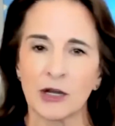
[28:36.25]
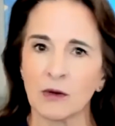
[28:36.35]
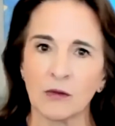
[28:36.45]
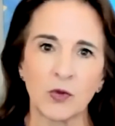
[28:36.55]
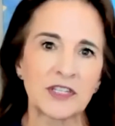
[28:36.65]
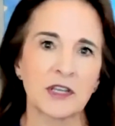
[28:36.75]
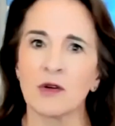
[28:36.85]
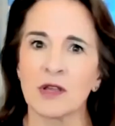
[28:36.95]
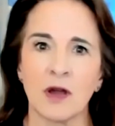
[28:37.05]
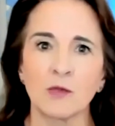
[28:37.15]
what's
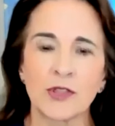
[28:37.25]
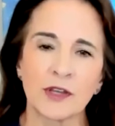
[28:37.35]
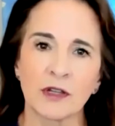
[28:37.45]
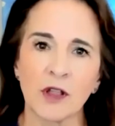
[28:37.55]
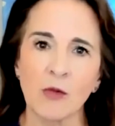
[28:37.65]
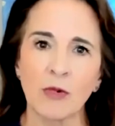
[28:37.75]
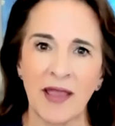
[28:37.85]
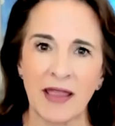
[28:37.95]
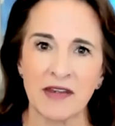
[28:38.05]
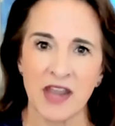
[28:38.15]
going on with the global
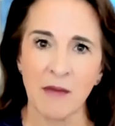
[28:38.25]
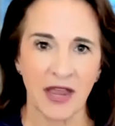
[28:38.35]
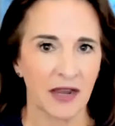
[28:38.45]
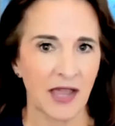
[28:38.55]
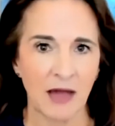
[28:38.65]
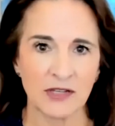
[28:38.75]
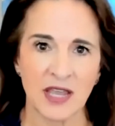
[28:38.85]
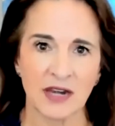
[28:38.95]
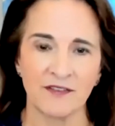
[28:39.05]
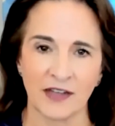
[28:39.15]
pandemic? How has
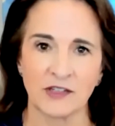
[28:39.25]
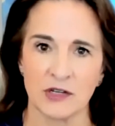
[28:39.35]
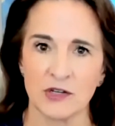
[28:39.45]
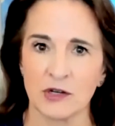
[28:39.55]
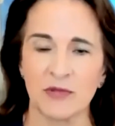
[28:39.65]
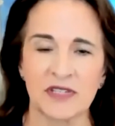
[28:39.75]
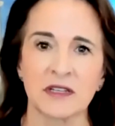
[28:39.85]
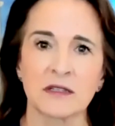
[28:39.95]
that affected your business?